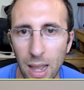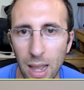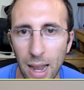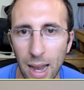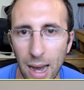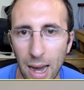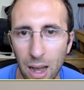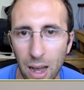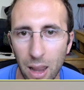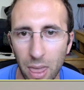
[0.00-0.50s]

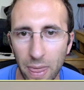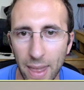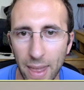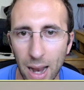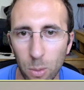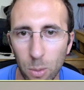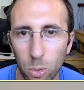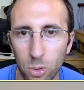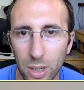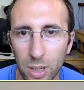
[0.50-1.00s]
and
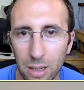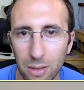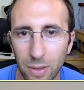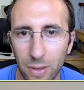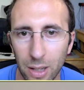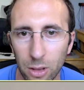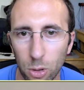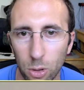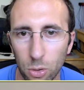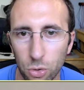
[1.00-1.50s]
that will give
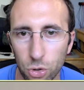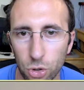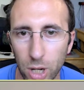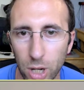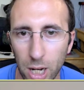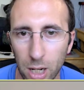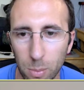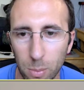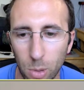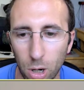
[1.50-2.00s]
a little
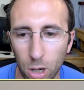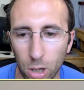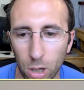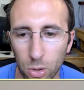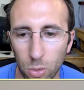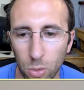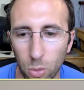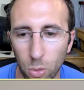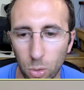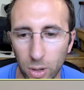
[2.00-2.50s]
check
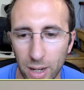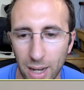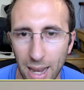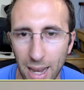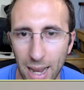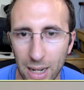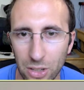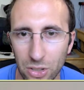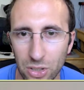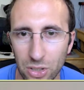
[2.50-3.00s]
mark or an
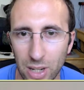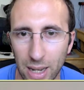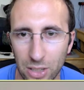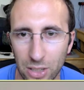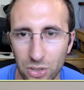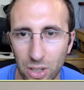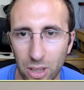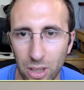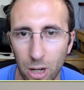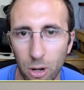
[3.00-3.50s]
X
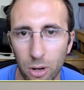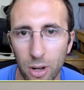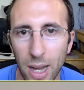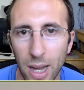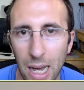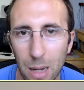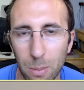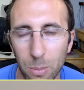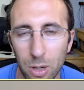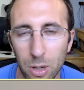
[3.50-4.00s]
next to their
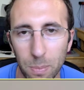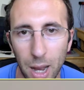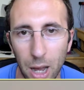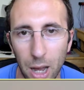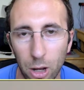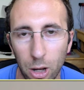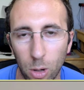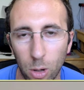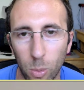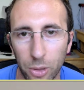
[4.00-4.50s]
name
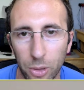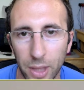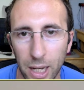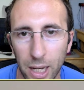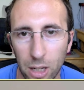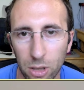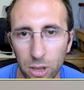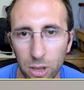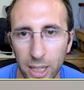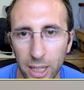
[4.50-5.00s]
depending on what
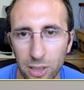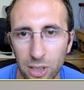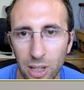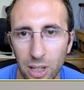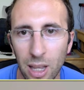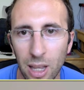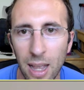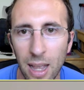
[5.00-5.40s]
they clicked,